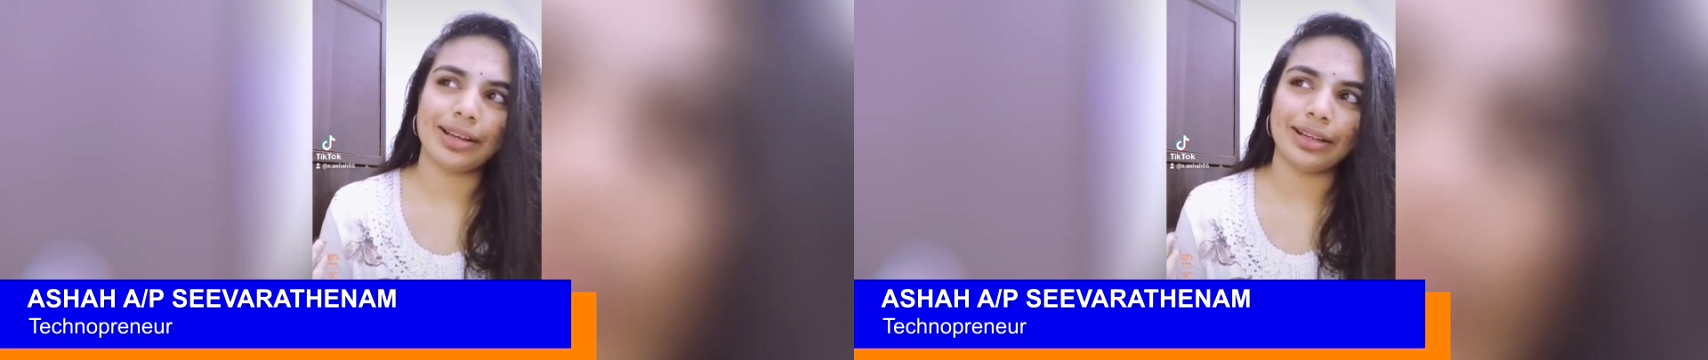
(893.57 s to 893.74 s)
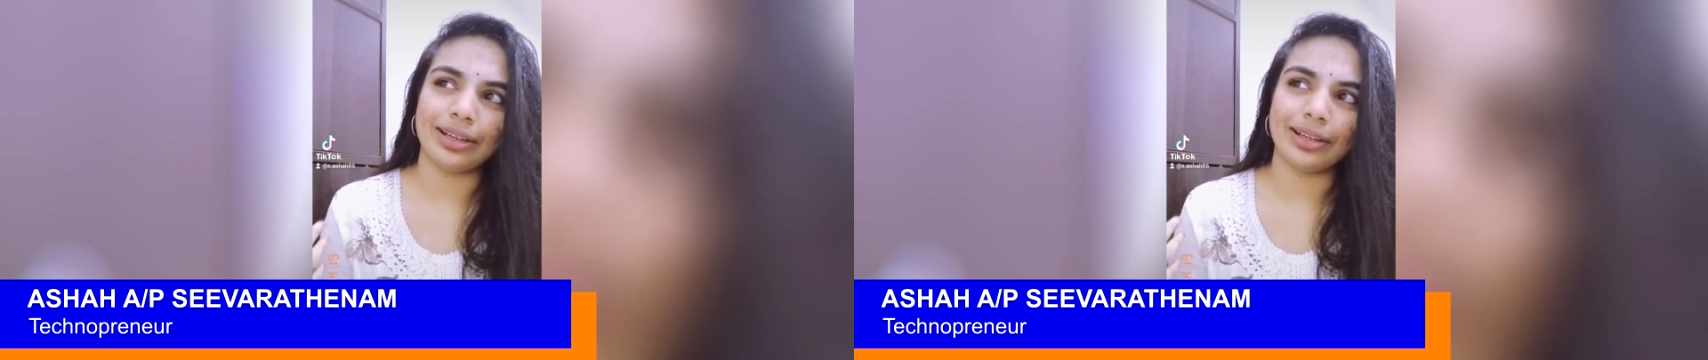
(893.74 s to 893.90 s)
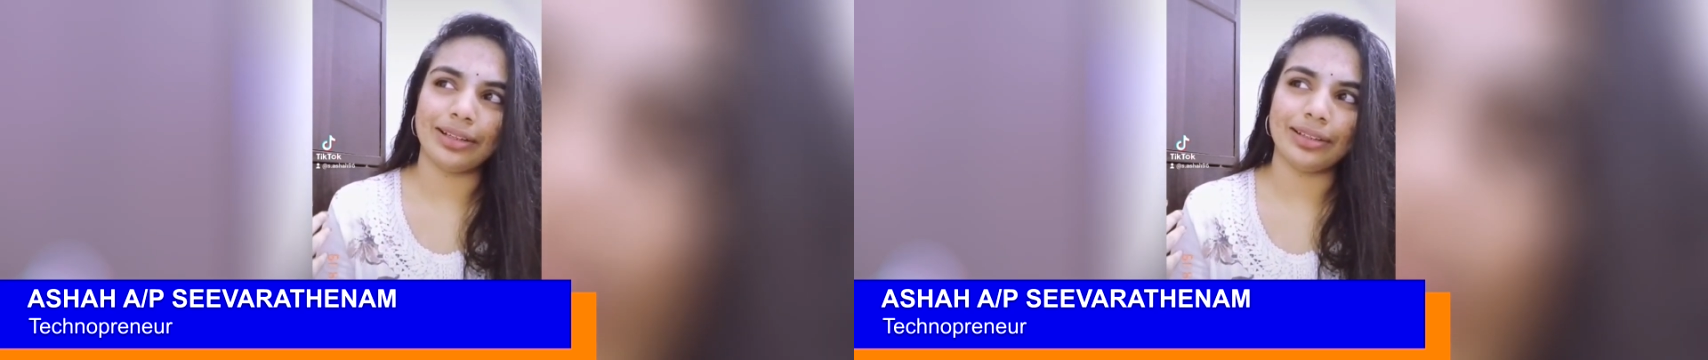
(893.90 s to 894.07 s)

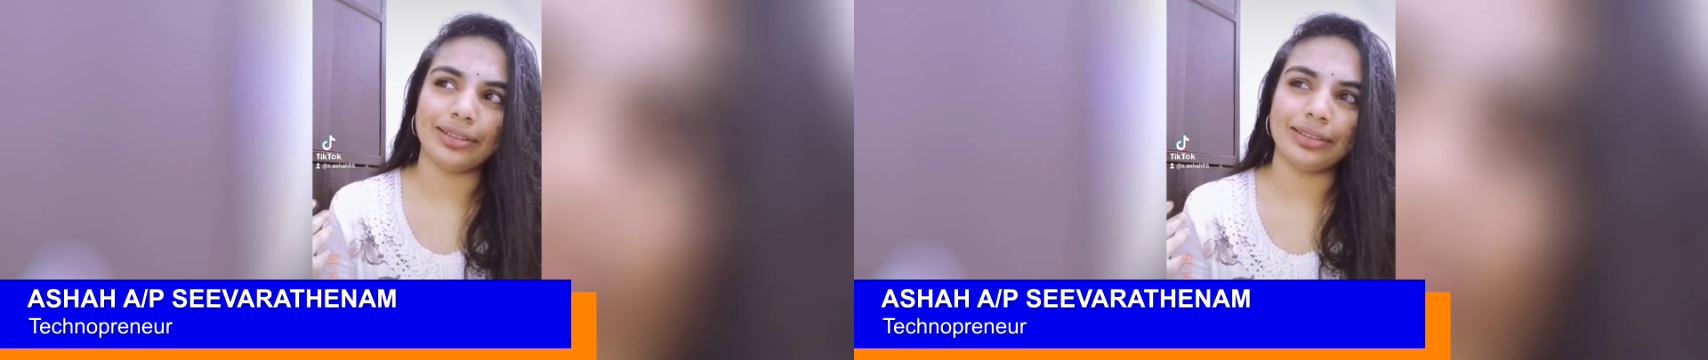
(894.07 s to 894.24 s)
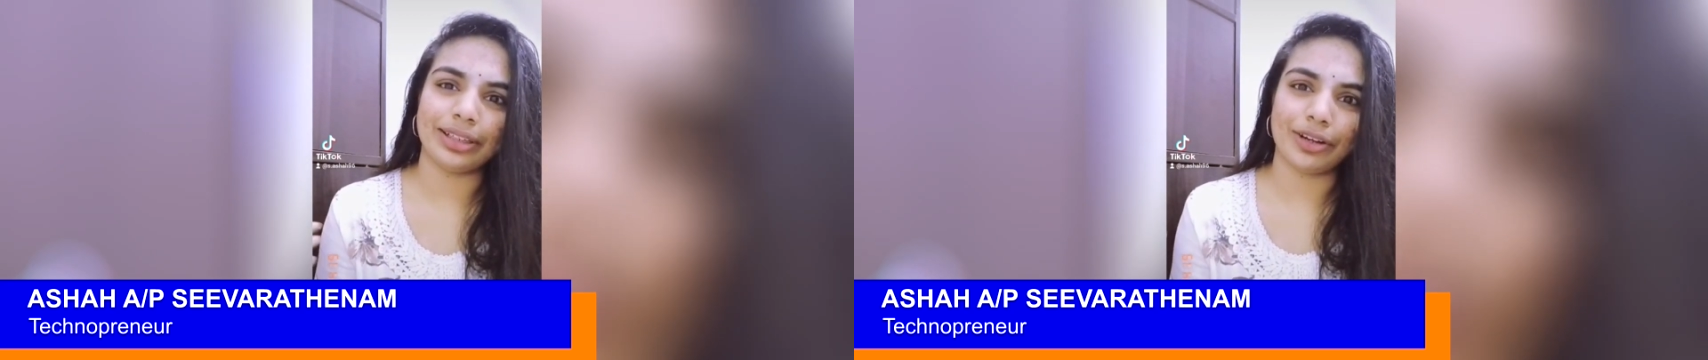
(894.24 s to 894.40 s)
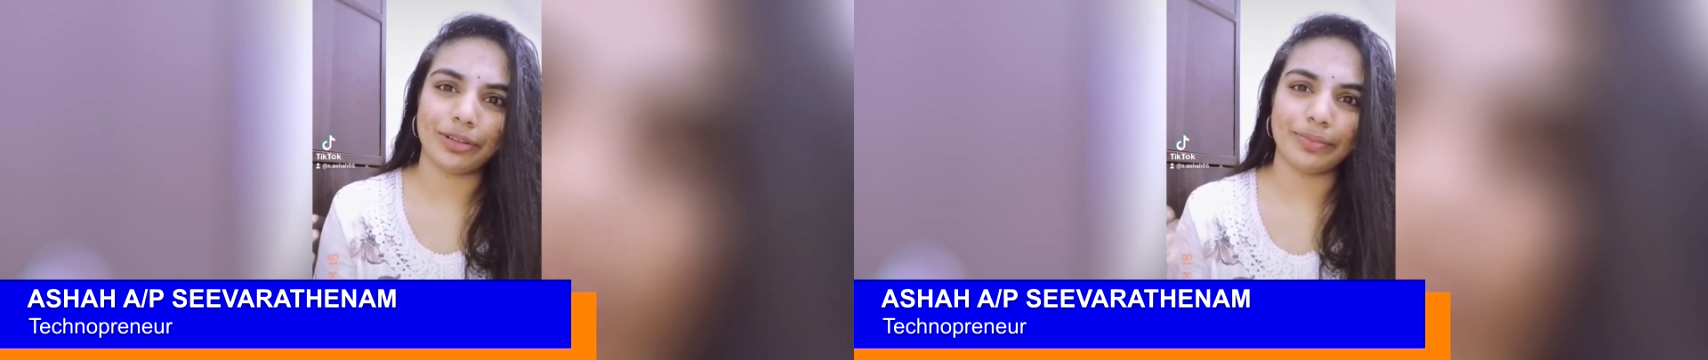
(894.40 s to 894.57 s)

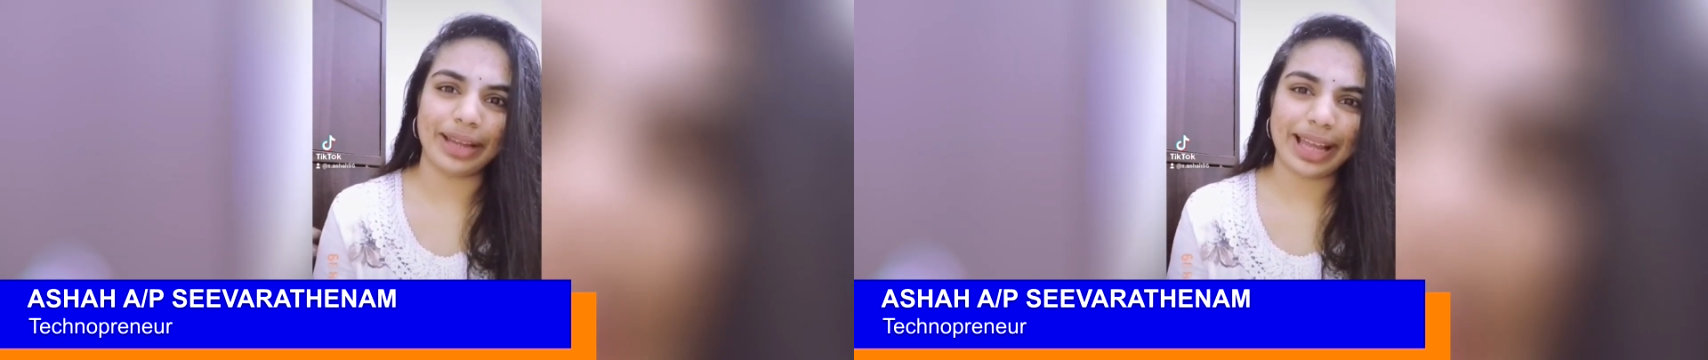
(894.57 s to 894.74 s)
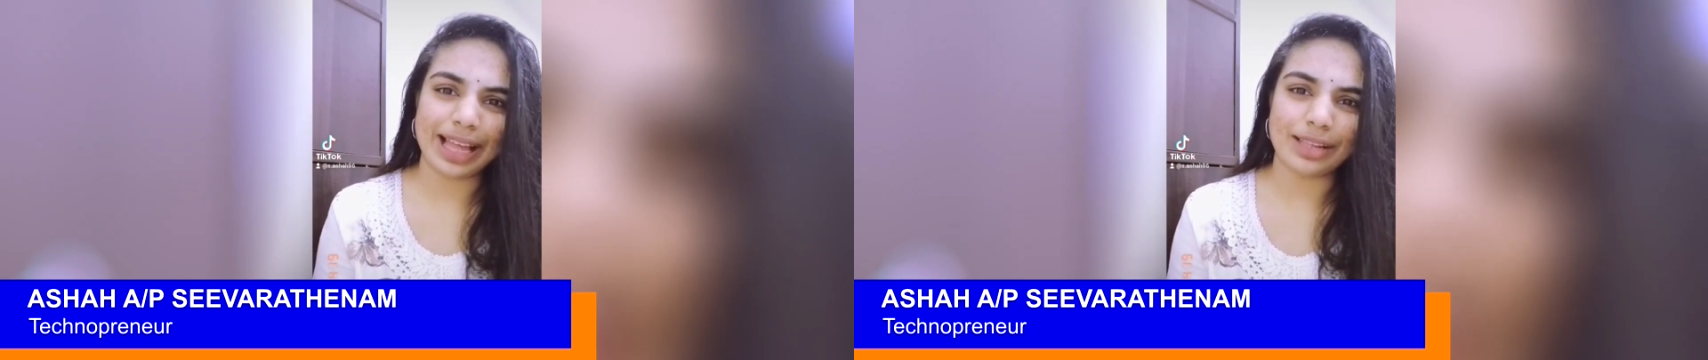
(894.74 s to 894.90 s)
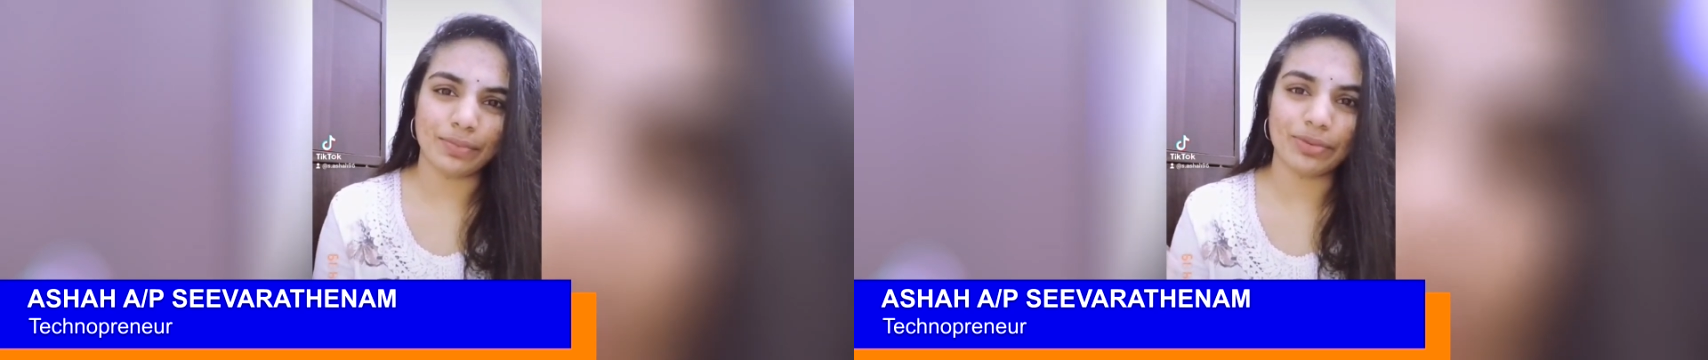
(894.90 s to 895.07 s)
around my
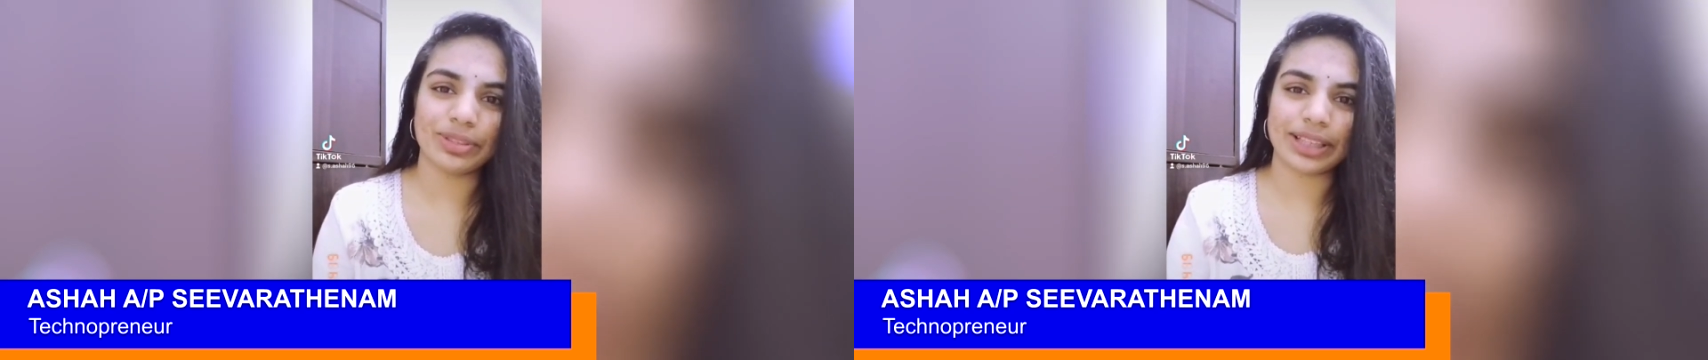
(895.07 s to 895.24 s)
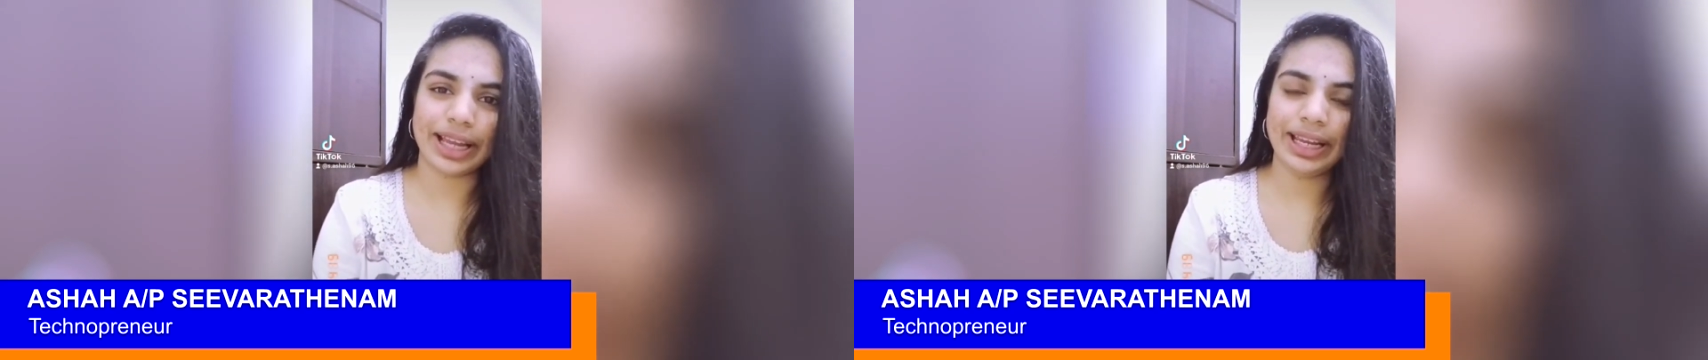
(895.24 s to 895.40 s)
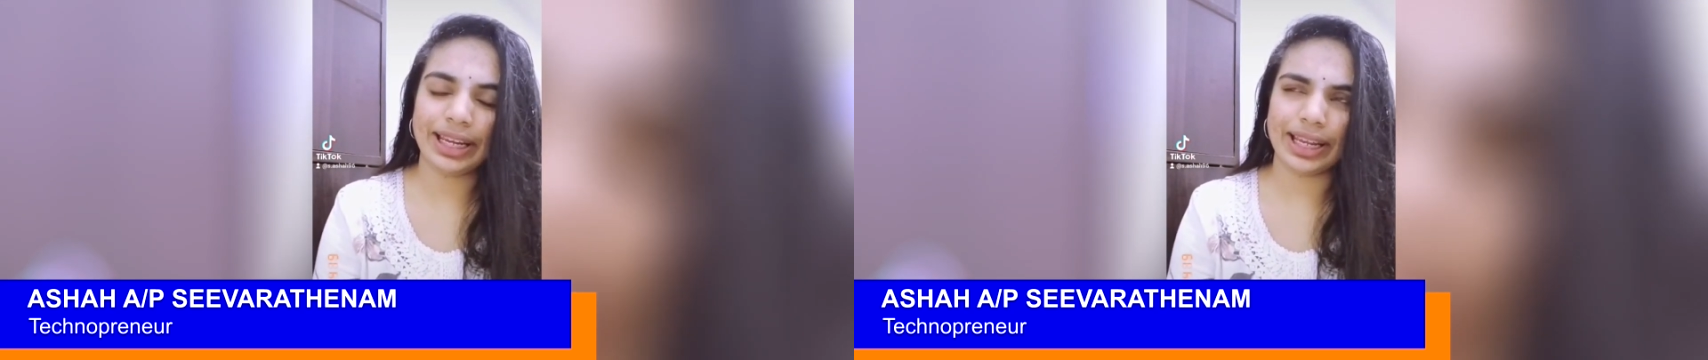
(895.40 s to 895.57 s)
elbow
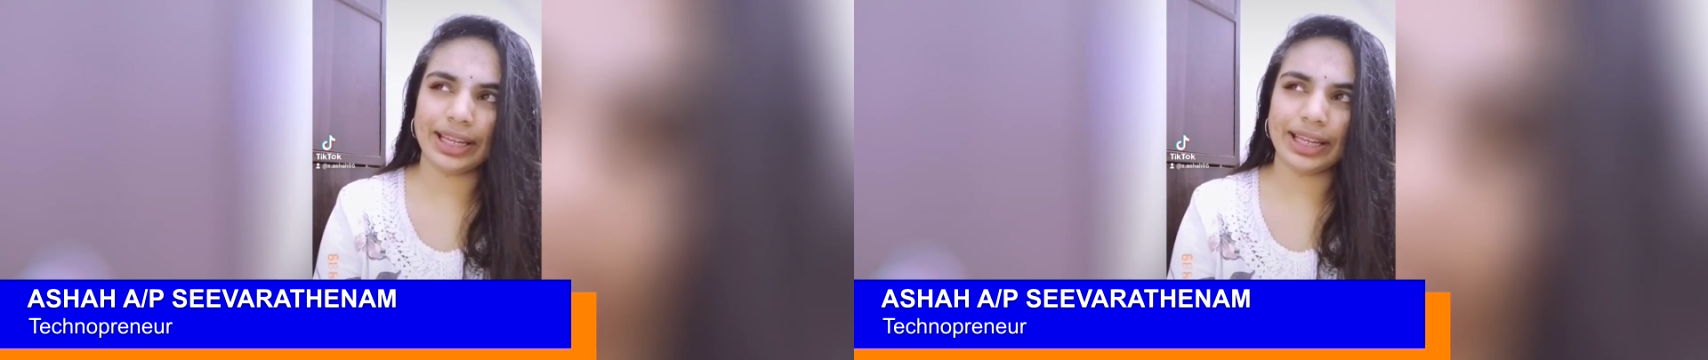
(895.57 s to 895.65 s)
side